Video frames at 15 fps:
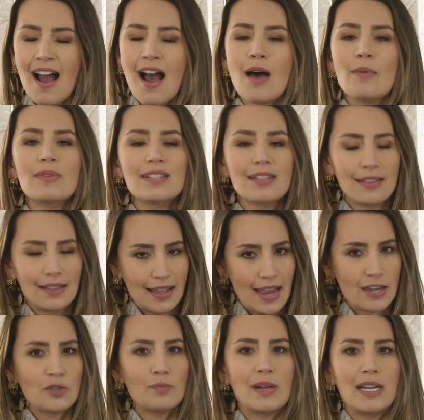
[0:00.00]
com
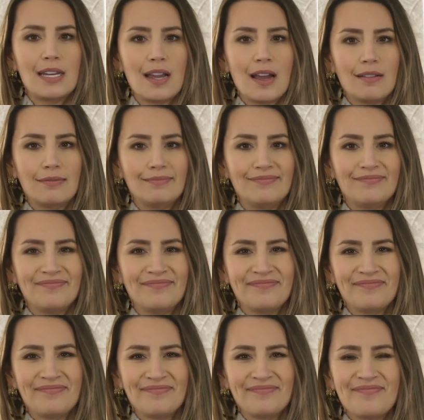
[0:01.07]
slash media.
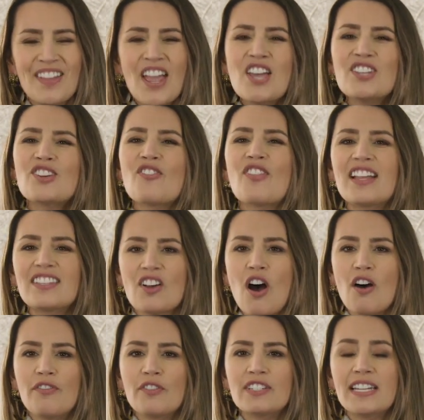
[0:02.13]
So that's
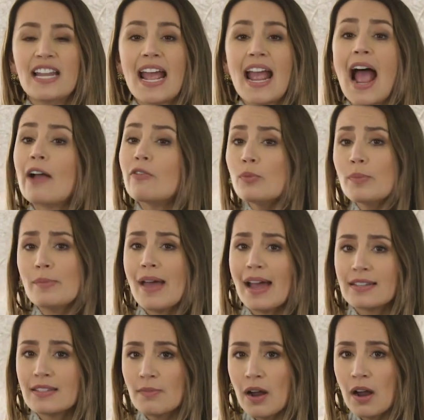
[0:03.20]
all for today. I will be
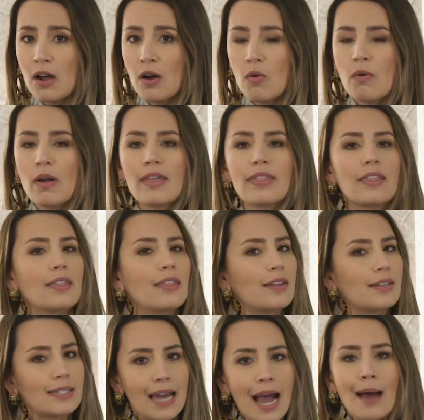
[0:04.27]
back tomorrow with
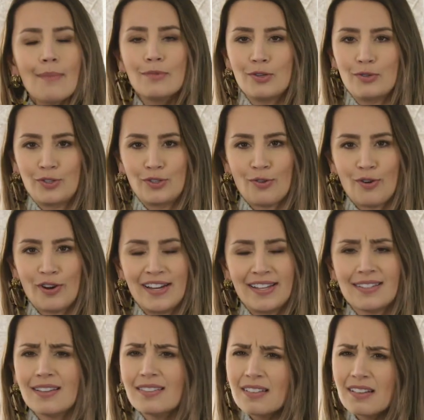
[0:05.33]
the top news
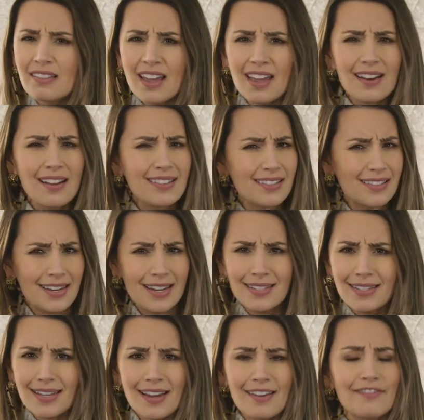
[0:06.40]
stories. Until then, stay
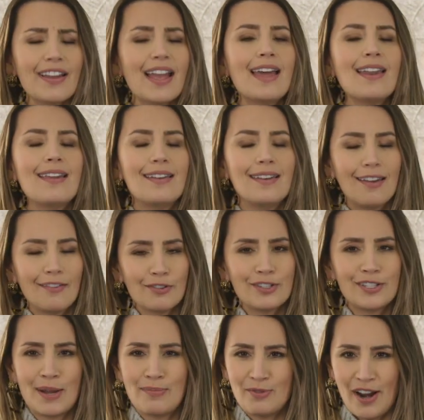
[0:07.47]
safe and never
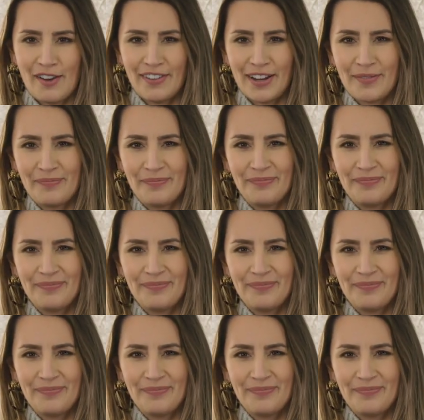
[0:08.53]
stop driving.